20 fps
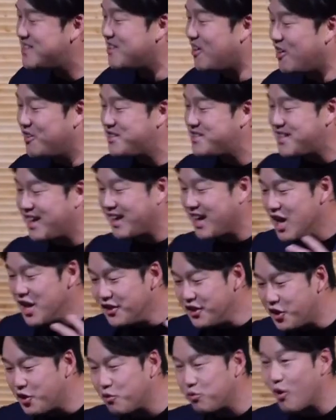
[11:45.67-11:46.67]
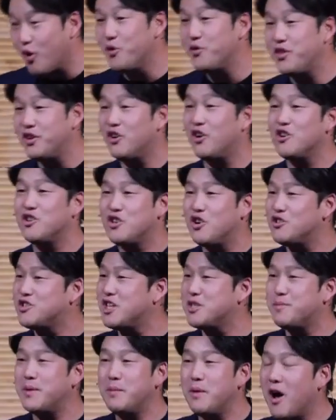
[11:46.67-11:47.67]
all this like the growth in our church has
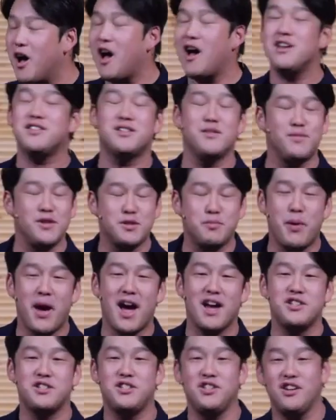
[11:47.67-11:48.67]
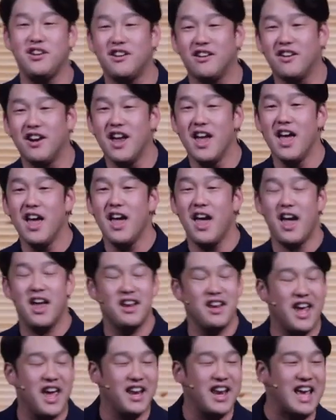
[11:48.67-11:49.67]
been awesome this past year. And
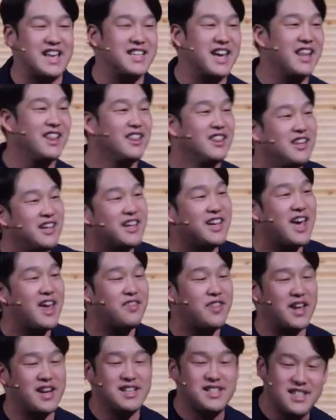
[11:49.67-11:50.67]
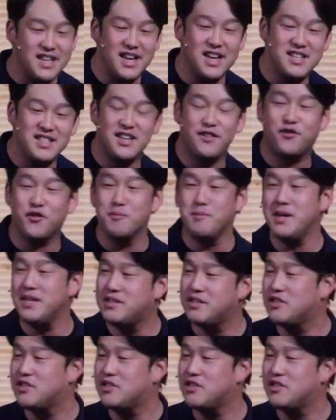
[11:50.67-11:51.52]
and as I look at that, it's easy for me to